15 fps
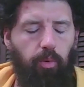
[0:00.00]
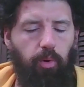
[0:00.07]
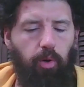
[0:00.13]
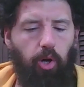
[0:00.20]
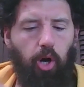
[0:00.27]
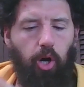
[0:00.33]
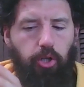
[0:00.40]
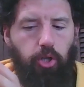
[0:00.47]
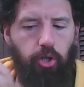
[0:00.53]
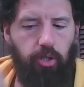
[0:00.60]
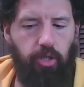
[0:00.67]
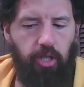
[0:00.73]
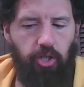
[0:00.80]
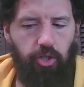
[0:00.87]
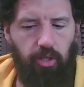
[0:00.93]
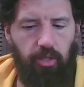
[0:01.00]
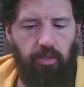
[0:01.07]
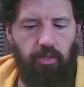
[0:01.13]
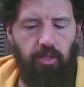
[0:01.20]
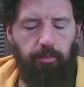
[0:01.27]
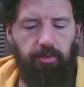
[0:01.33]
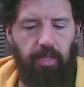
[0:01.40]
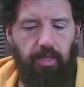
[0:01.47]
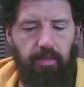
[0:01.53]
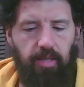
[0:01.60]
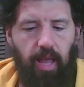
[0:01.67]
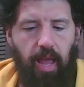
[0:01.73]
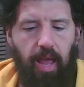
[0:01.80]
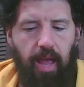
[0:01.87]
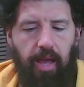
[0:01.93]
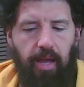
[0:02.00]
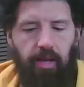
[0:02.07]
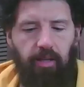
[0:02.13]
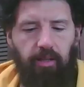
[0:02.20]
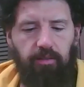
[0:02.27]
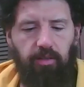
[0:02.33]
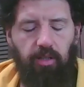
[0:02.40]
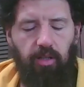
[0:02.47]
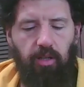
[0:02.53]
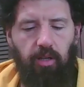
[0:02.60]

our tradition, in some sense, has